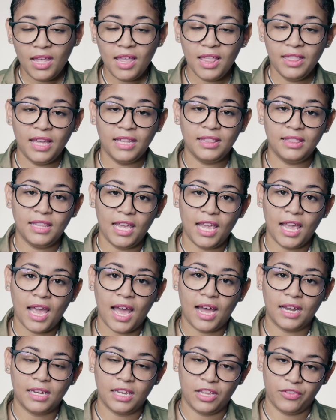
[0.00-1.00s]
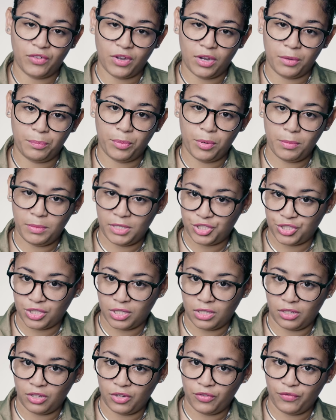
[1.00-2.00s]
that they had given
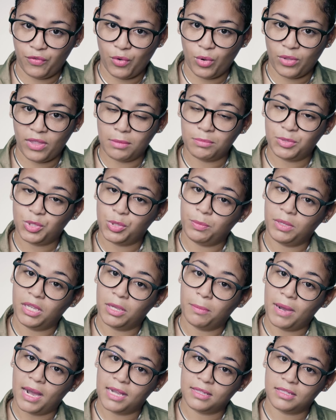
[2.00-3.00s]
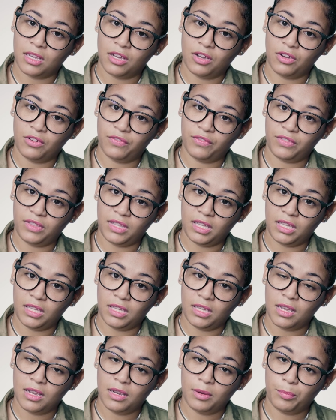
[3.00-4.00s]
permission for them to be a part of
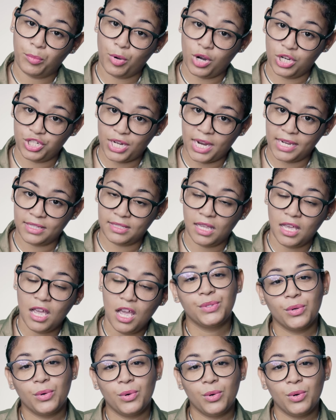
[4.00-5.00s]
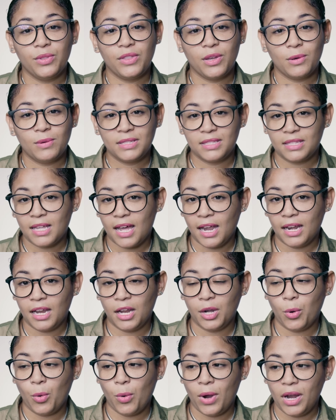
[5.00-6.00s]
the project. So there was that,
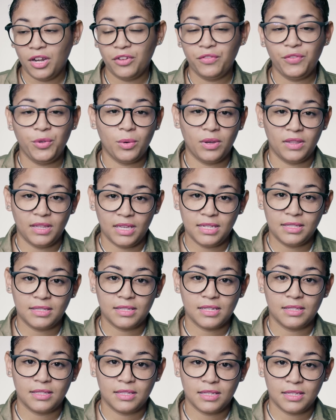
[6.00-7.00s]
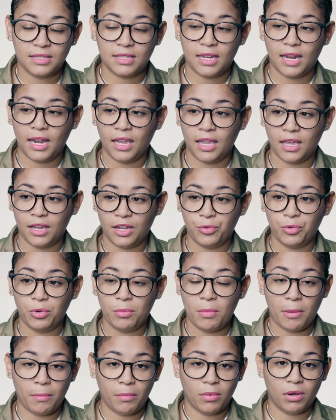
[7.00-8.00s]
and quite a few other instances that I can
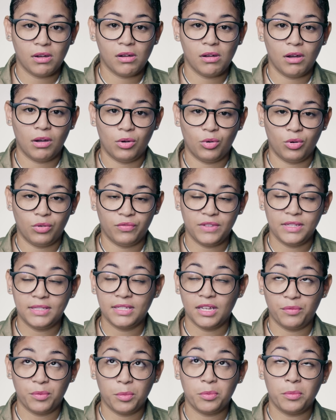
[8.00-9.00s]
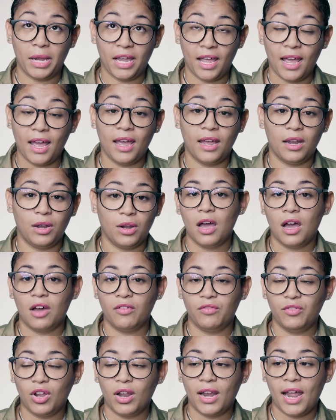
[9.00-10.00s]
remember off the top of my head
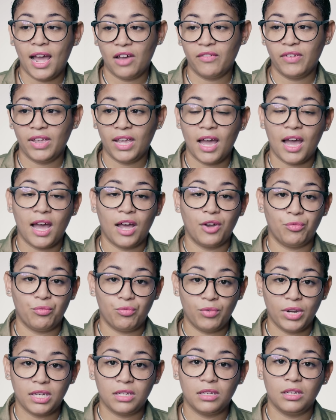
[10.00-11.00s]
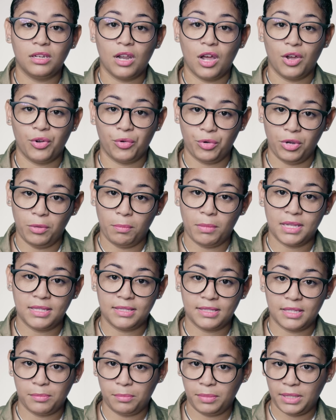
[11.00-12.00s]
of not having had written
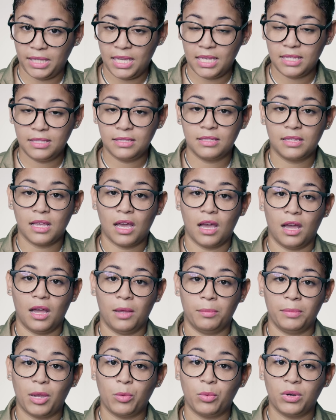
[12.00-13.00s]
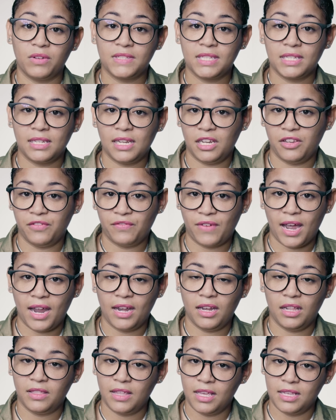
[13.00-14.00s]
agreements in place that would have
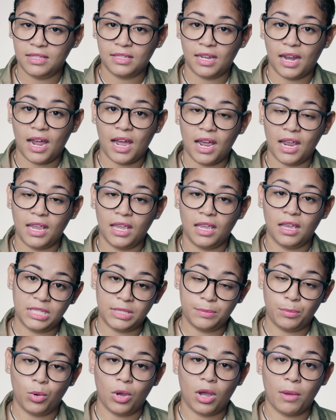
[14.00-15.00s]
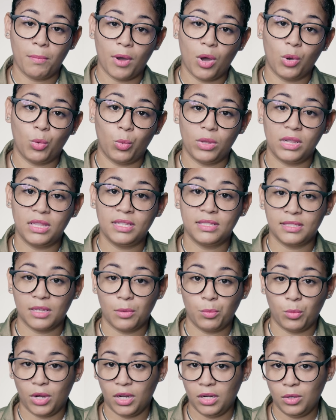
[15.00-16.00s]
solidified the things that I spoke about with
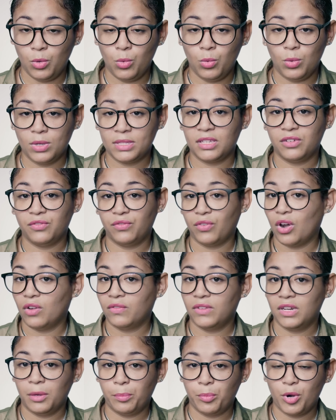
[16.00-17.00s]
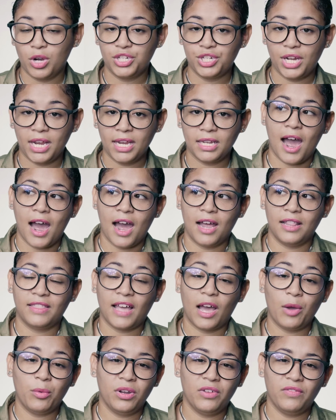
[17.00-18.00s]
someone who was involved in a project, and
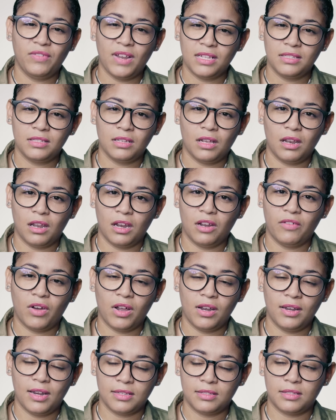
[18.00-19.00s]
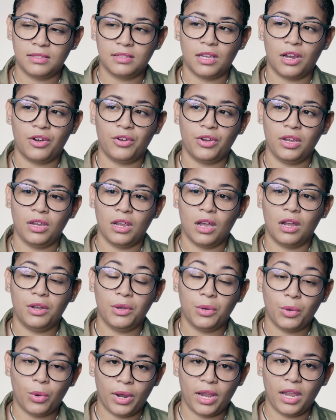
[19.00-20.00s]
that would have led to a lot of unnecessary,
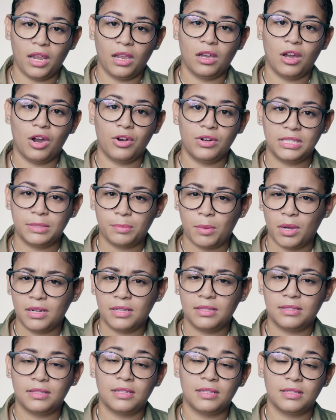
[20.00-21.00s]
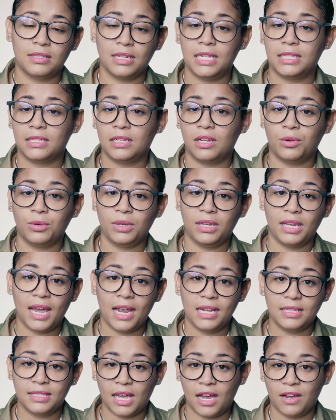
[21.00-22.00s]
annoying correspondences later down the
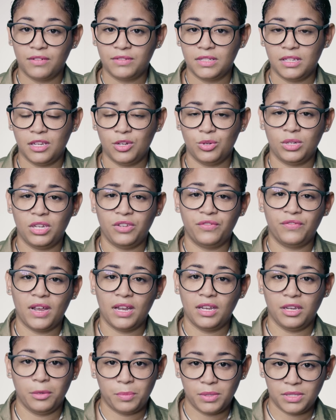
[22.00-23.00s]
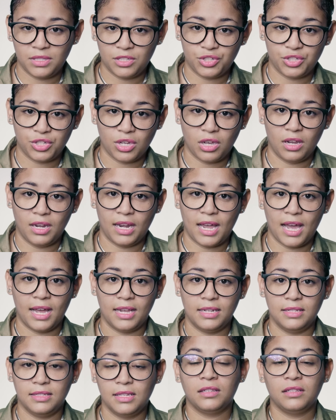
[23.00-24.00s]
line to have to, you know, defend your position
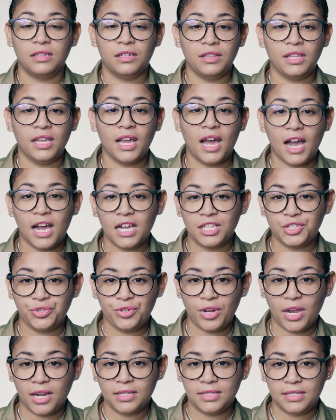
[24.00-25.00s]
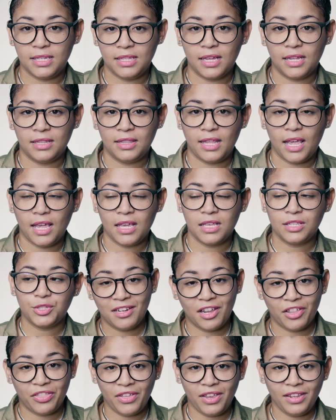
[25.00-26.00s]
and learn the harsh reality that there is
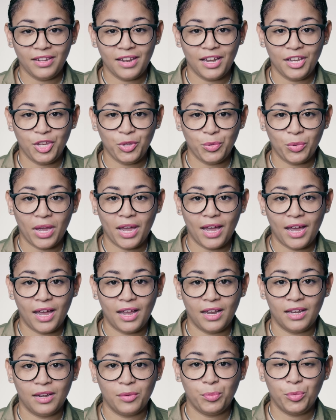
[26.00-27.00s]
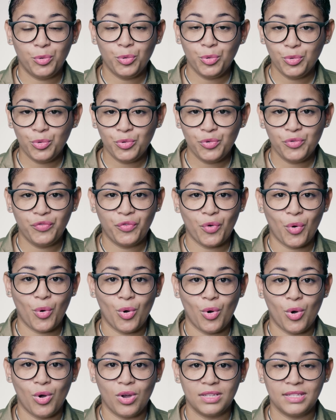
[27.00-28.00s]
nothing that you can prove
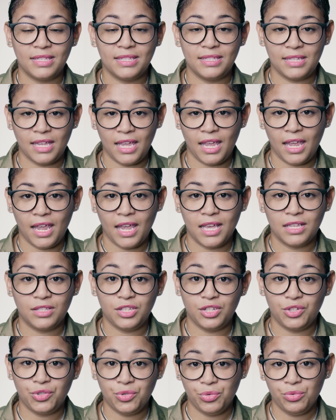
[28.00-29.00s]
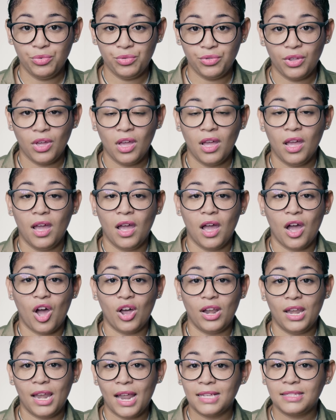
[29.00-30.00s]
or say is the truth
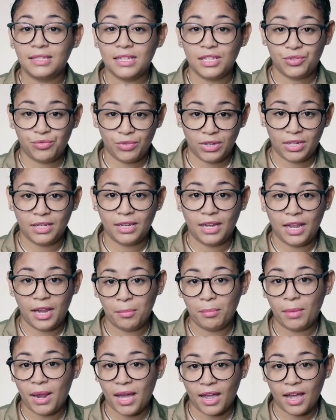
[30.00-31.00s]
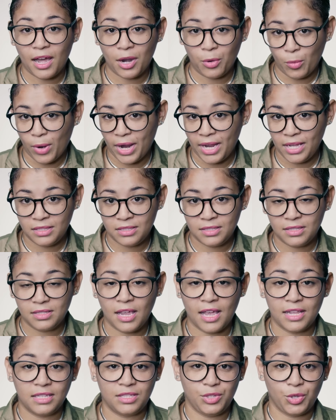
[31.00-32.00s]
unless it's written in black and white.
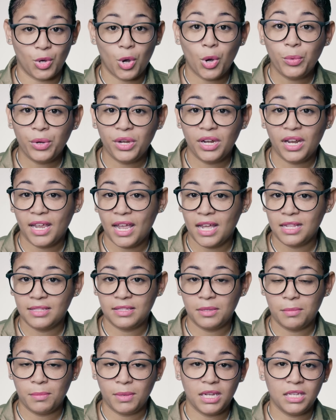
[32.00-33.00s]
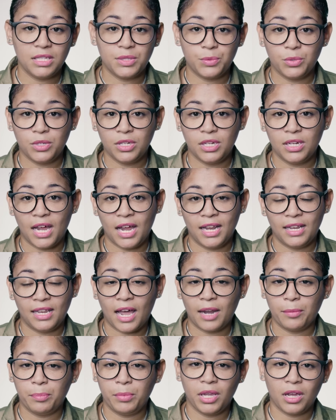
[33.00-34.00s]
It's your word against somebody's word, and
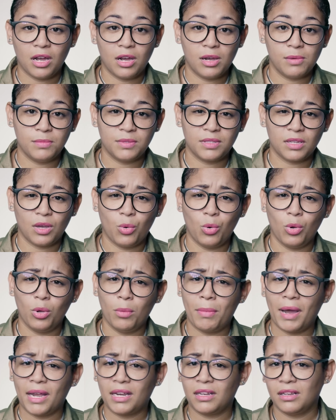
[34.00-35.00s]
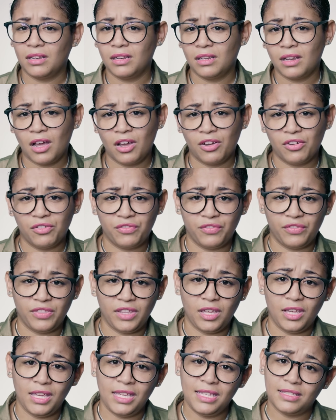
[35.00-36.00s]
that becomes a whole battle of
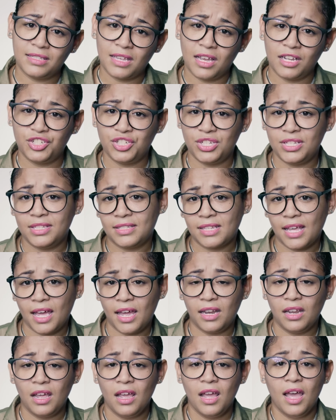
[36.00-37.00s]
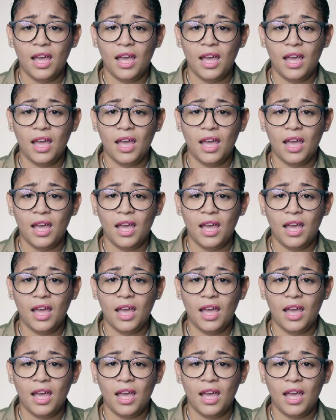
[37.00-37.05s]
the he said, she said,